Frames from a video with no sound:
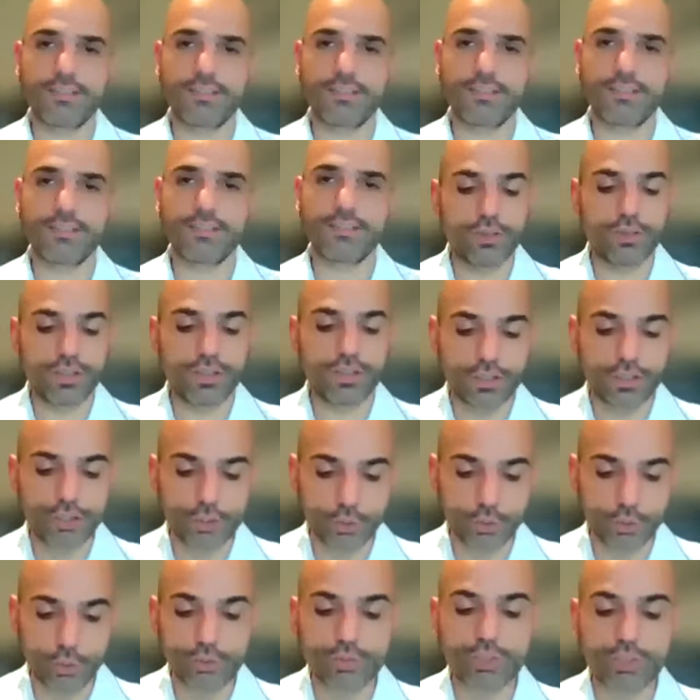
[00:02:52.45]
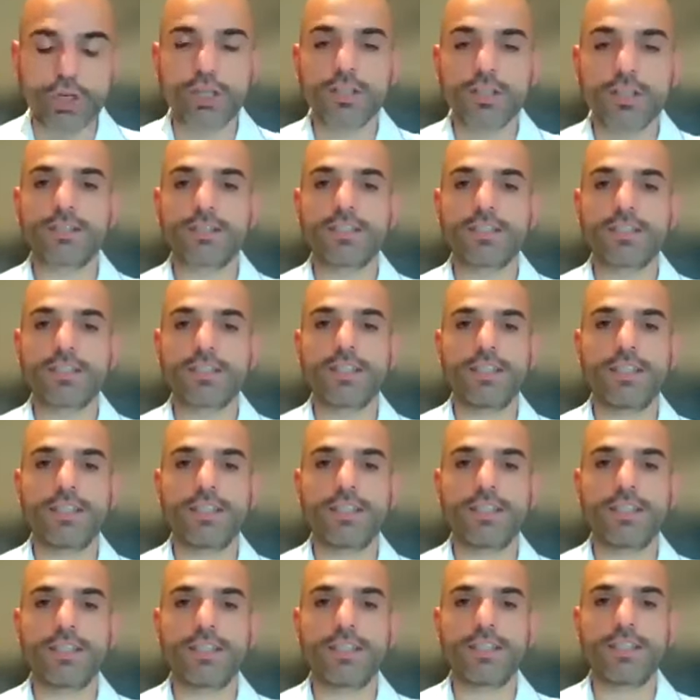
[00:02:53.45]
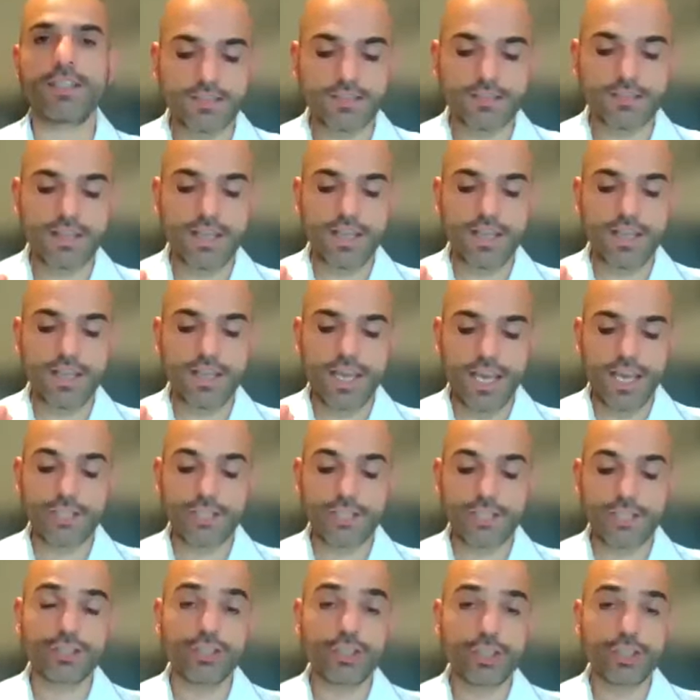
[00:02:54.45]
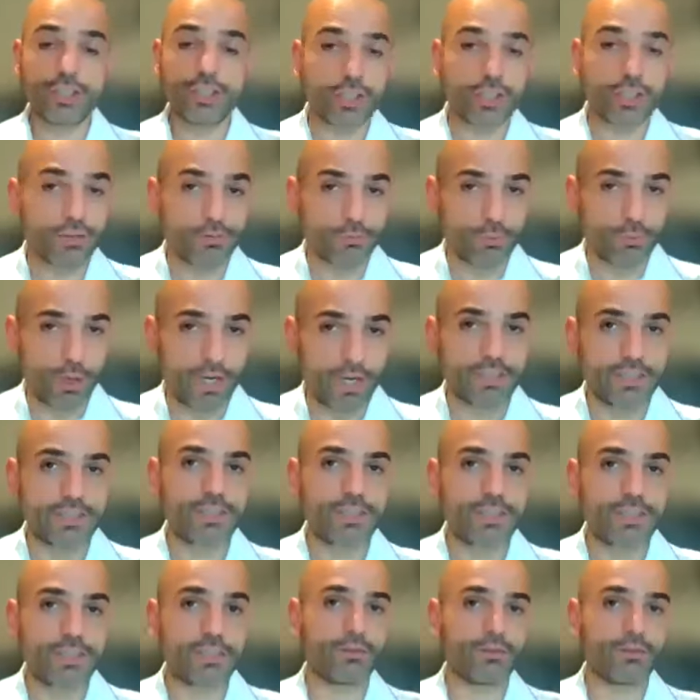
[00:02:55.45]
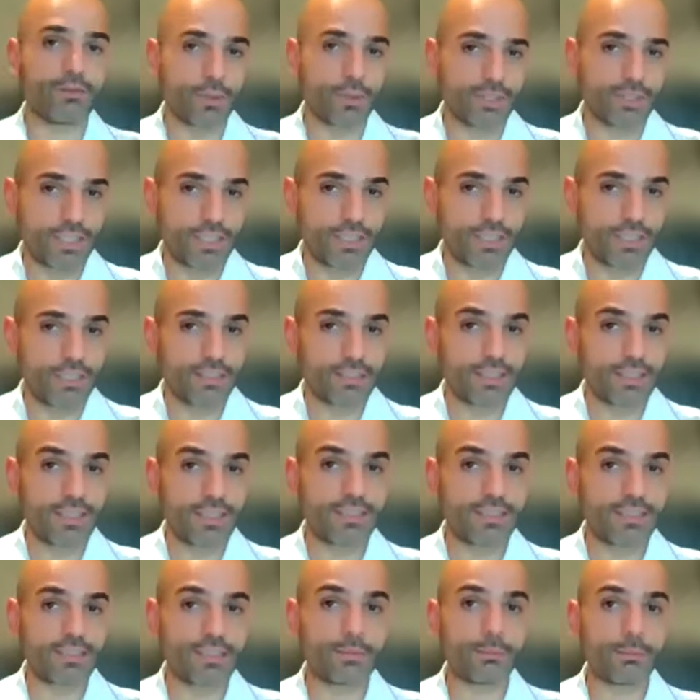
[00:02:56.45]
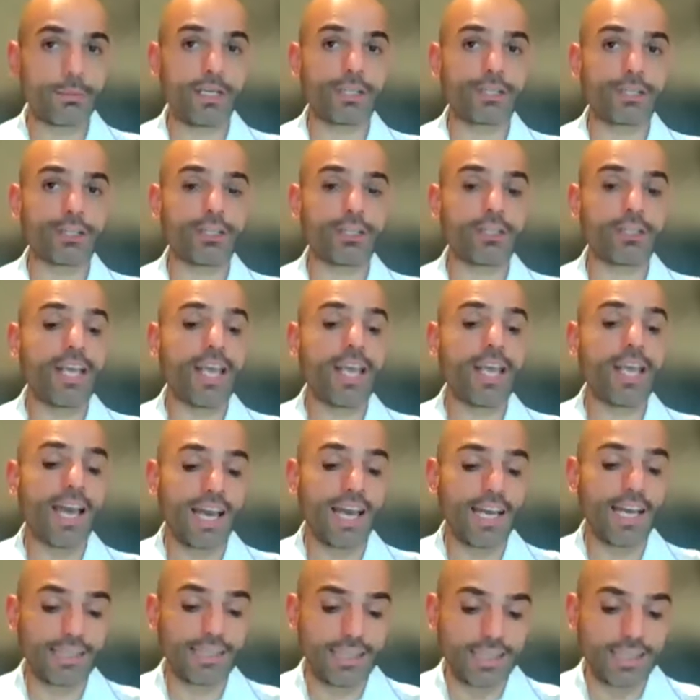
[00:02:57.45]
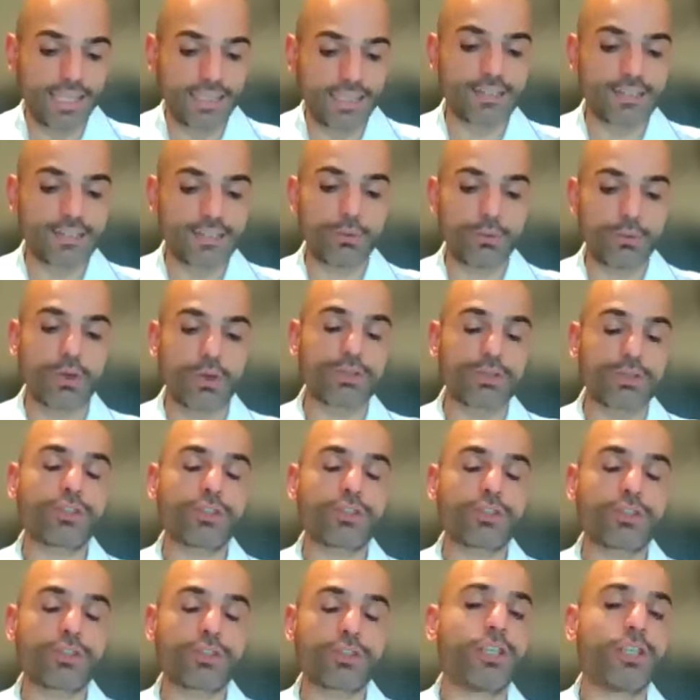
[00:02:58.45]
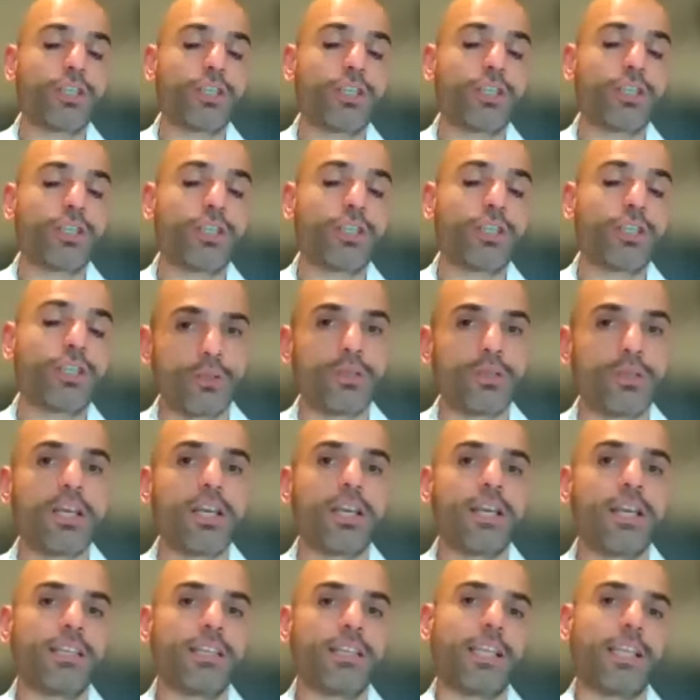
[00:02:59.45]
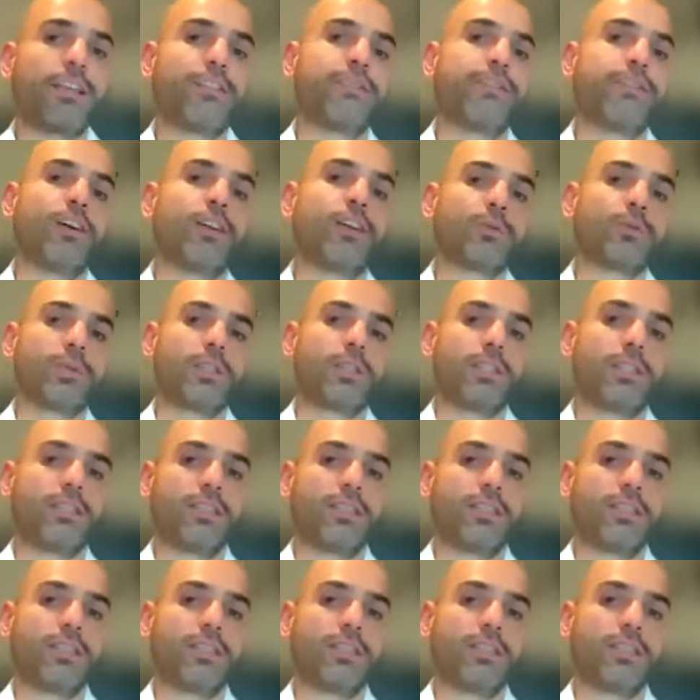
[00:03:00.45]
So the short answer there is agent should have waited before attending the inspection unless there was truly an issue that it felt